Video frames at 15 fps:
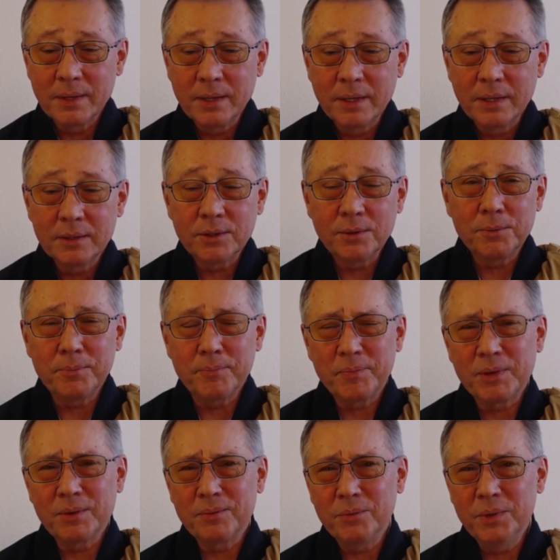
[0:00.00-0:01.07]
So,
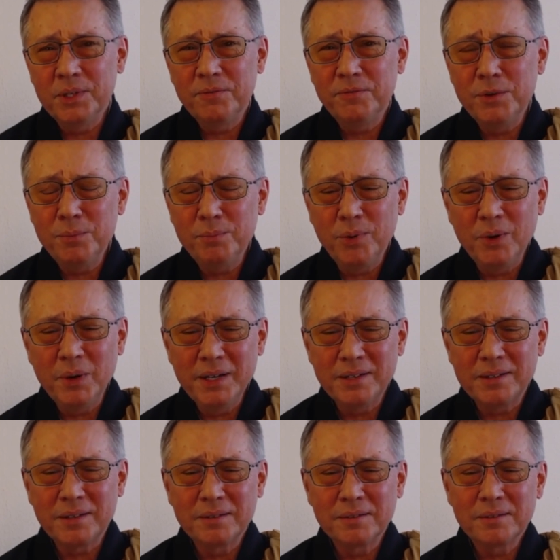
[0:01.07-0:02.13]
which
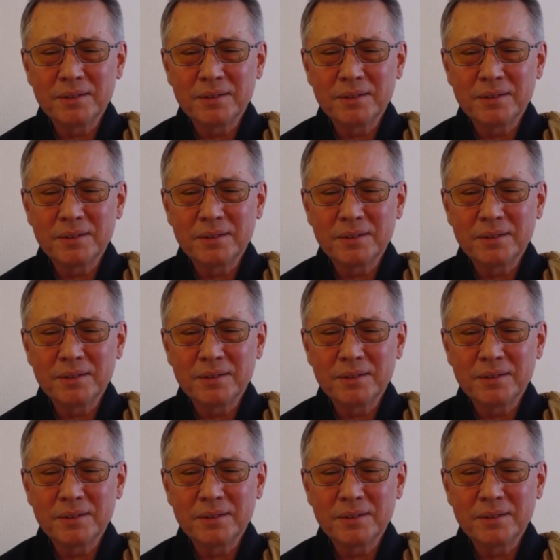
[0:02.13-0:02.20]
viewpoint